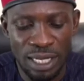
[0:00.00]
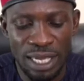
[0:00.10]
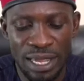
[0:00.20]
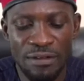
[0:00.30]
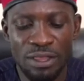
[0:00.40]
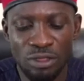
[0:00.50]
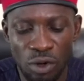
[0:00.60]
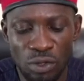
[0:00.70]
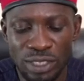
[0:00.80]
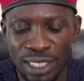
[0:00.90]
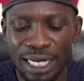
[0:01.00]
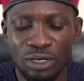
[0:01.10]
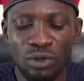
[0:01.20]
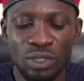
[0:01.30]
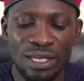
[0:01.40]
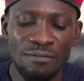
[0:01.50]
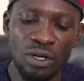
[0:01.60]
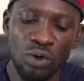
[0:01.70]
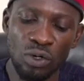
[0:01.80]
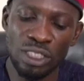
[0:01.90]
even those that had not
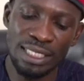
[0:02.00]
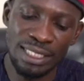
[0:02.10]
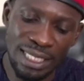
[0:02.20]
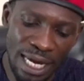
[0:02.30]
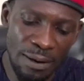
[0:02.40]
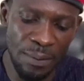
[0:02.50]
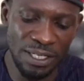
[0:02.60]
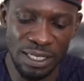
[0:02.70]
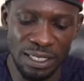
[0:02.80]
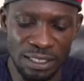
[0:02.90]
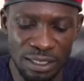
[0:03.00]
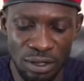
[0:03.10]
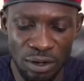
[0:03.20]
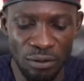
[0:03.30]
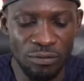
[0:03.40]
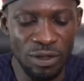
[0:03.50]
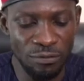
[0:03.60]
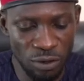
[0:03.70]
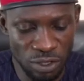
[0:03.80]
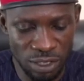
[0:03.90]
even gotten 10% of the
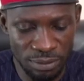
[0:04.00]
votes.